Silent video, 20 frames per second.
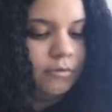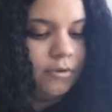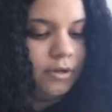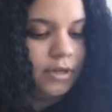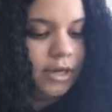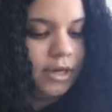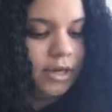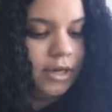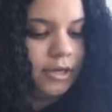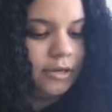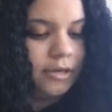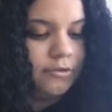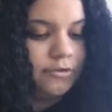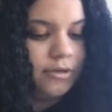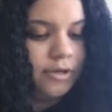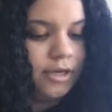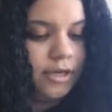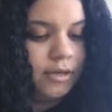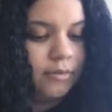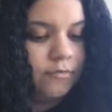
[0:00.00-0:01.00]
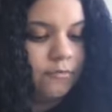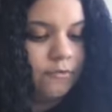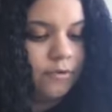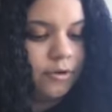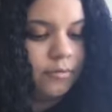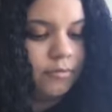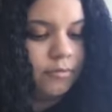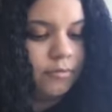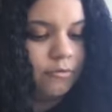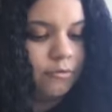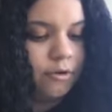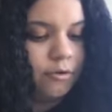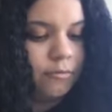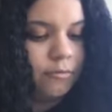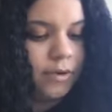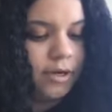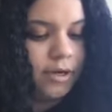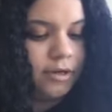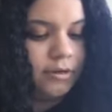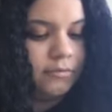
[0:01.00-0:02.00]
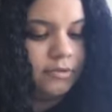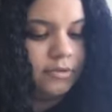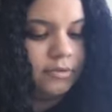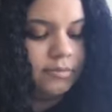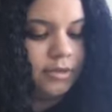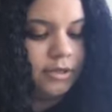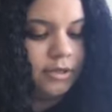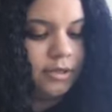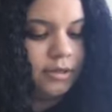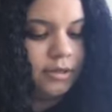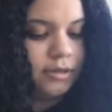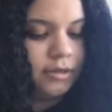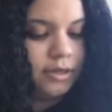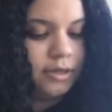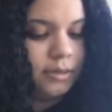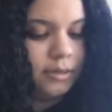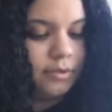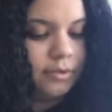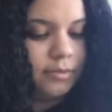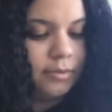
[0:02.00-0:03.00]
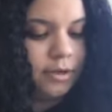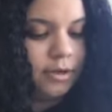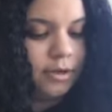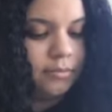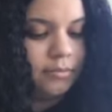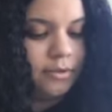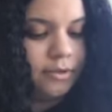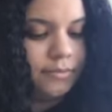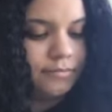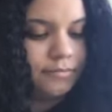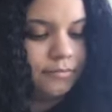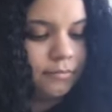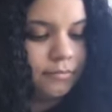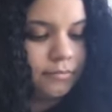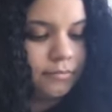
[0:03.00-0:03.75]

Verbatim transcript: where that hatred came from or why it was being heaped upon me.